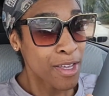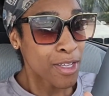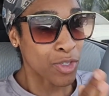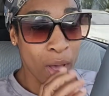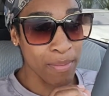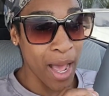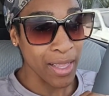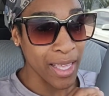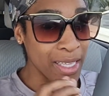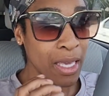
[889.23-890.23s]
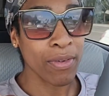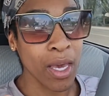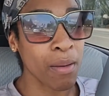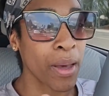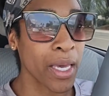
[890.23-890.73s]
So I'm not like giving
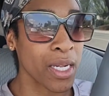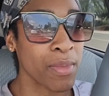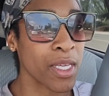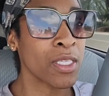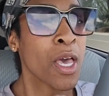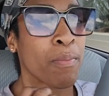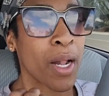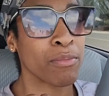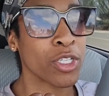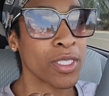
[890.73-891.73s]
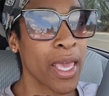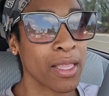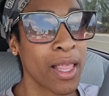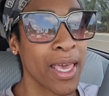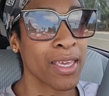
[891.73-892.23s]
up by any means, but I'm just saying
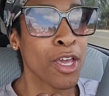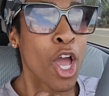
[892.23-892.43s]
like,